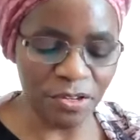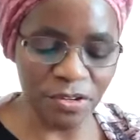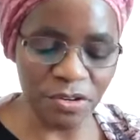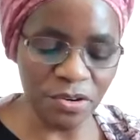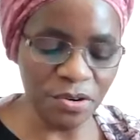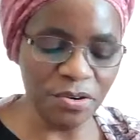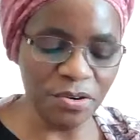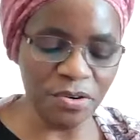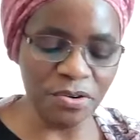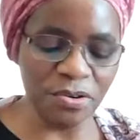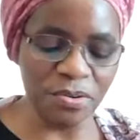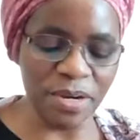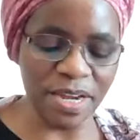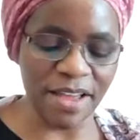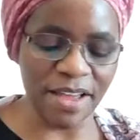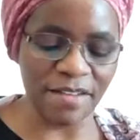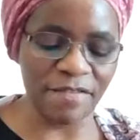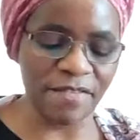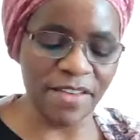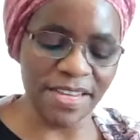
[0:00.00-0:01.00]
True,
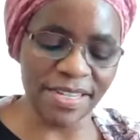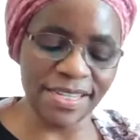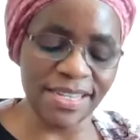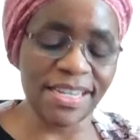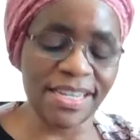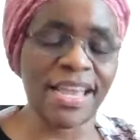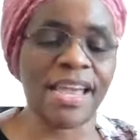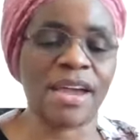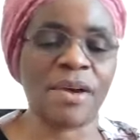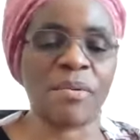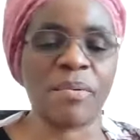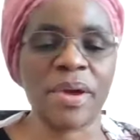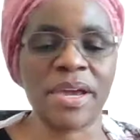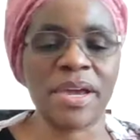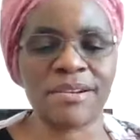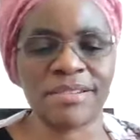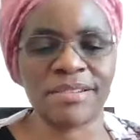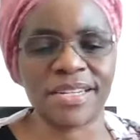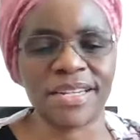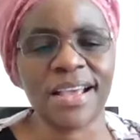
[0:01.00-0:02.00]
we are facing a
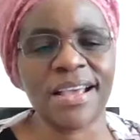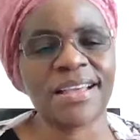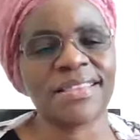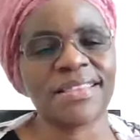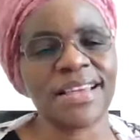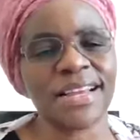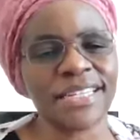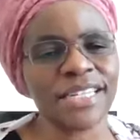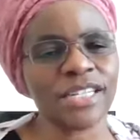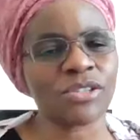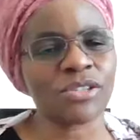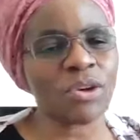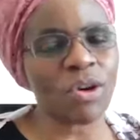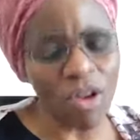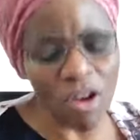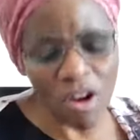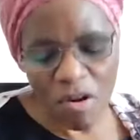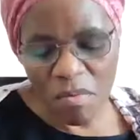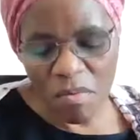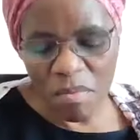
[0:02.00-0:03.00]
world that is
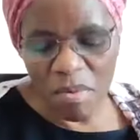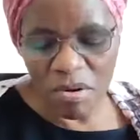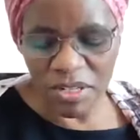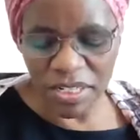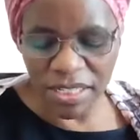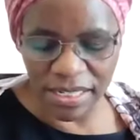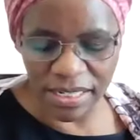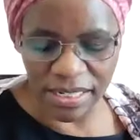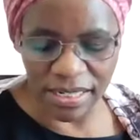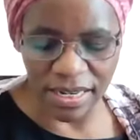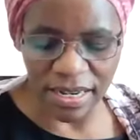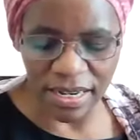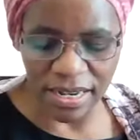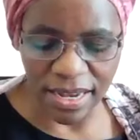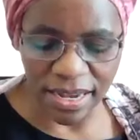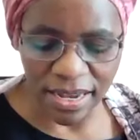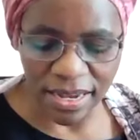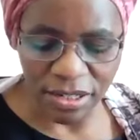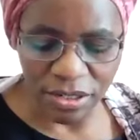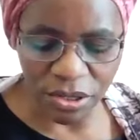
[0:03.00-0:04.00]
almost
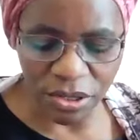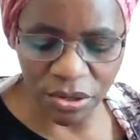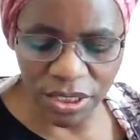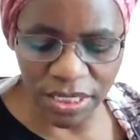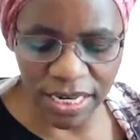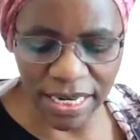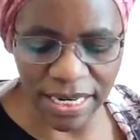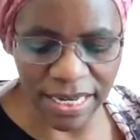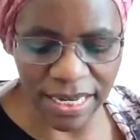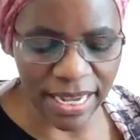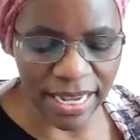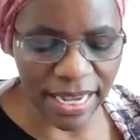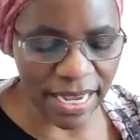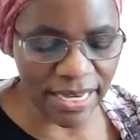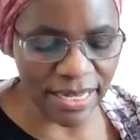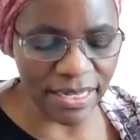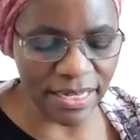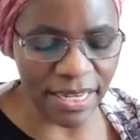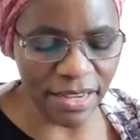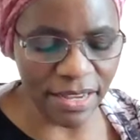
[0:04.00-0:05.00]
totally
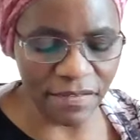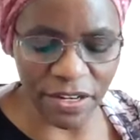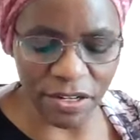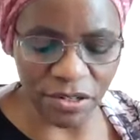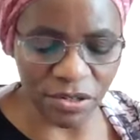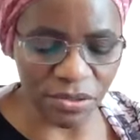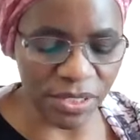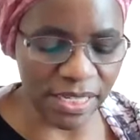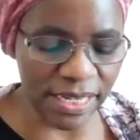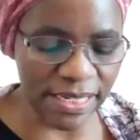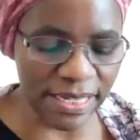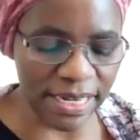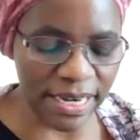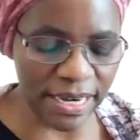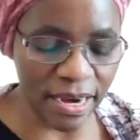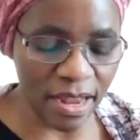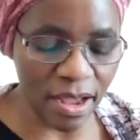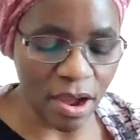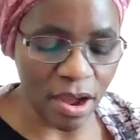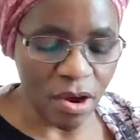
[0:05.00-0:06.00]
hand given to
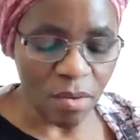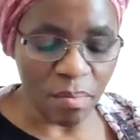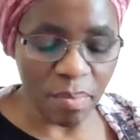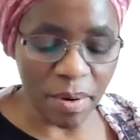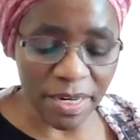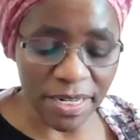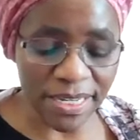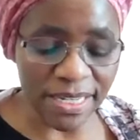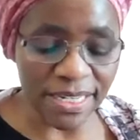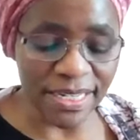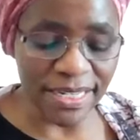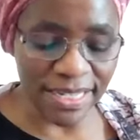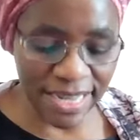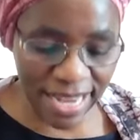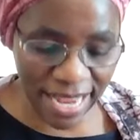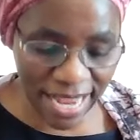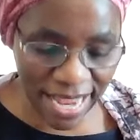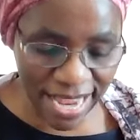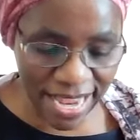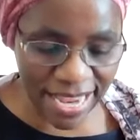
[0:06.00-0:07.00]
Satan, but the
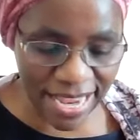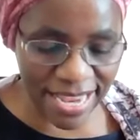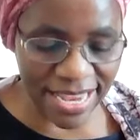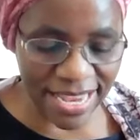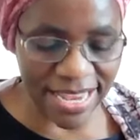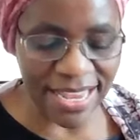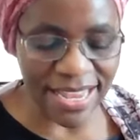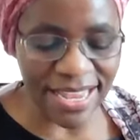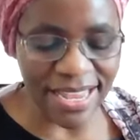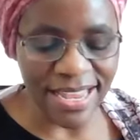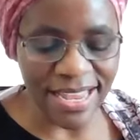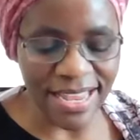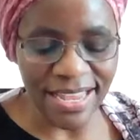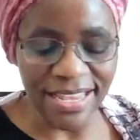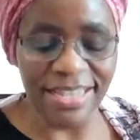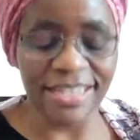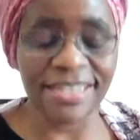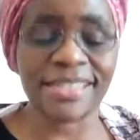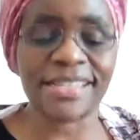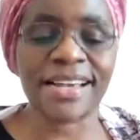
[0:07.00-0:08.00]
day
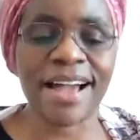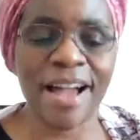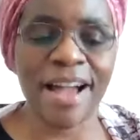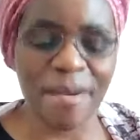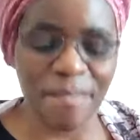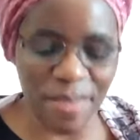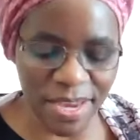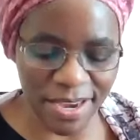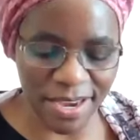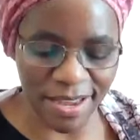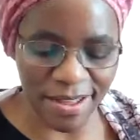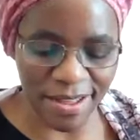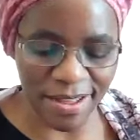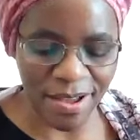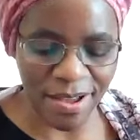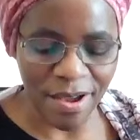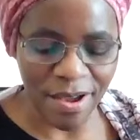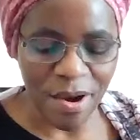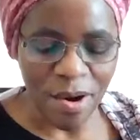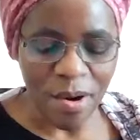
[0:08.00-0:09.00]
is coming
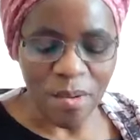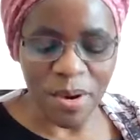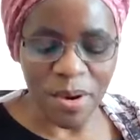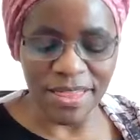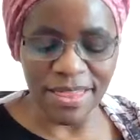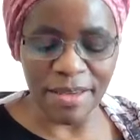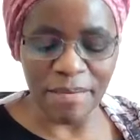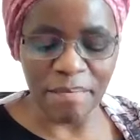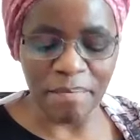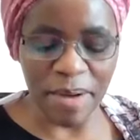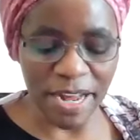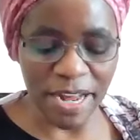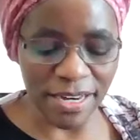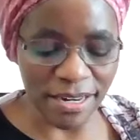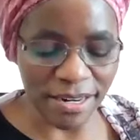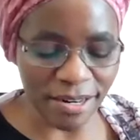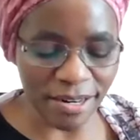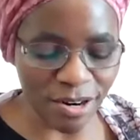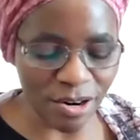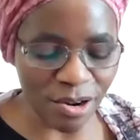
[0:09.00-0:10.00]
when the
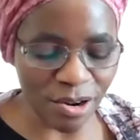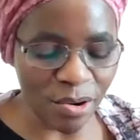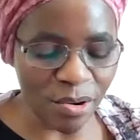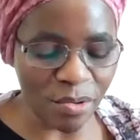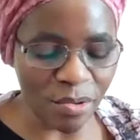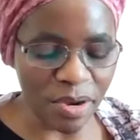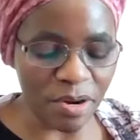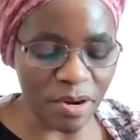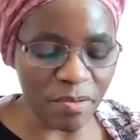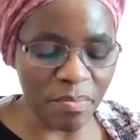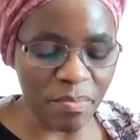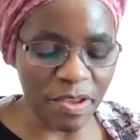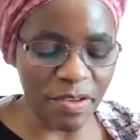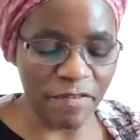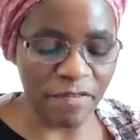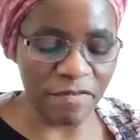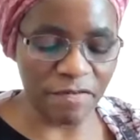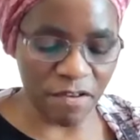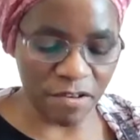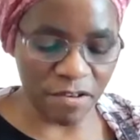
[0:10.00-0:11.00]
battle will
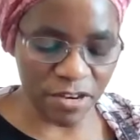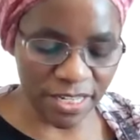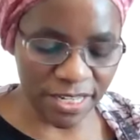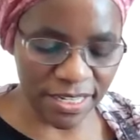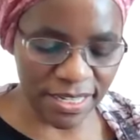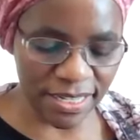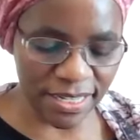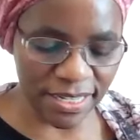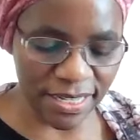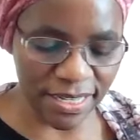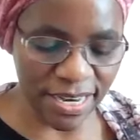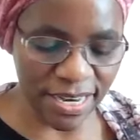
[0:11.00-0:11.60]
be fought,